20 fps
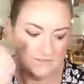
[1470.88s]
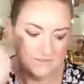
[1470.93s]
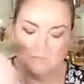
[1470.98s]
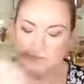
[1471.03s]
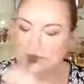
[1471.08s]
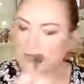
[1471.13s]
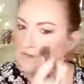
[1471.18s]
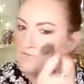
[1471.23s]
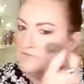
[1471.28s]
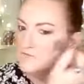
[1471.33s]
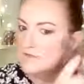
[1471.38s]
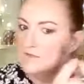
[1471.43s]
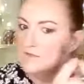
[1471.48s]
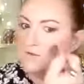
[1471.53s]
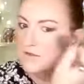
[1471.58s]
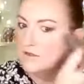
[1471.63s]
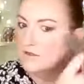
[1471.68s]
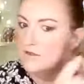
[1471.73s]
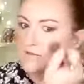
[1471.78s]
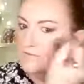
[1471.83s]
Might have to go
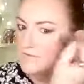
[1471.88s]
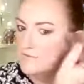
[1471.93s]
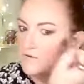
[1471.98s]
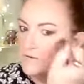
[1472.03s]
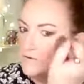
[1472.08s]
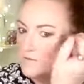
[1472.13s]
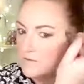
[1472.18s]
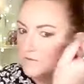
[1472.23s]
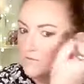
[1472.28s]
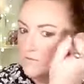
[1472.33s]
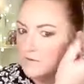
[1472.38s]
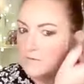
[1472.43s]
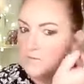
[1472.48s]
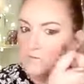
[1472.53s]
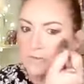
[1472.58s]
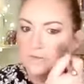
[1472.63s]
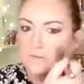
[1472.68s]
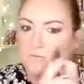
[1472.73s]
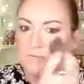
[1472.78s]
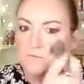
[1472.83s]
over it a
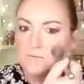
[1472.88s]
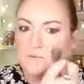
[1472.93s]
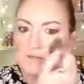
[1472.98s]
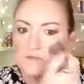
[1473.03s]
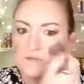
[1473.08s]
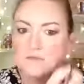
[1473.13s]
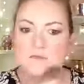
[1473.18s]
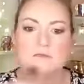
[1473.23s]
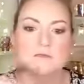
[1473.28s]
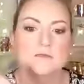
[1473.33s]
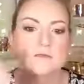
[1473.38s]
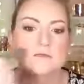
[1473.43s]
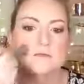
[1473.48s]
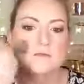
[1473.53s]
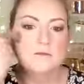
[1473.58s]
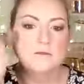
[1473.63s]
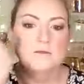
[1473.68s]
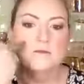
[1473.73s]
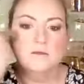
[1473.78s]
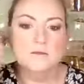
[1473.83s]
bit with,
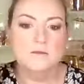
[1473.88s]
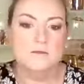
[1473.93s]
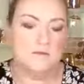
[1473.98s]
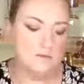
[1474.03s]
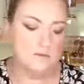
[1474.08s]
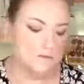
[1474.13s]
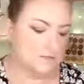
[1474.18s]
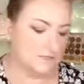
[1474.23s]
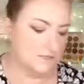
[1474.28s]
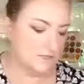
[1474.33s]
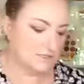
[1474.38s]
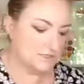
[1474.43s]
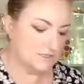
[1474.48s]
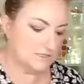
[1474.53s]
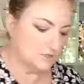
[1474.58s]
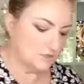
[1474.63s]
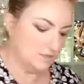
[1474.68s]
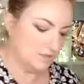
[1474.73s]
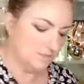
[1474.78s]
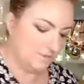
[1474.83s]
oh, okay,
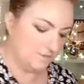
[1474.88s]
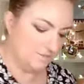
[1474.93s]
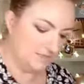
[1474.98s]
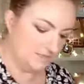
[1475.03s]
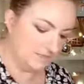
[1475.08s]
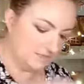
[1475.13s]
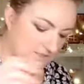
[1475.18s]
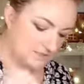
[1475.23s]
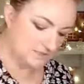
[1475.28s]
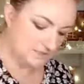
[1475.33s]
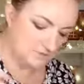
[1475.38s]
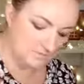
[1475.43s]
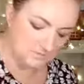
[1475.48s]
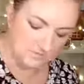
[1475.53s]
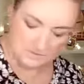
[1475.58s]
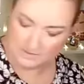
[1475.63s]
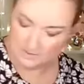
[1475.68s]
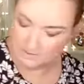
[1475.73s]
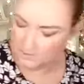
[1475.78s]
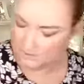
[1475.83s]
stop. I need to stop with
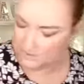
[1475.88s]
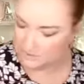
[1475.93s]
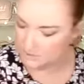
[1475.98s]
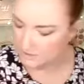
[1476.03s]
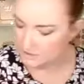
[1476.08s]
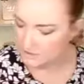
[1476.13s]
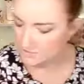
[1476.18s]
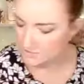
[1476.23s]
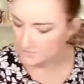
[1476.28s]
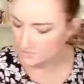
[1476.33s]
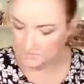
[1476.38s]
that brush.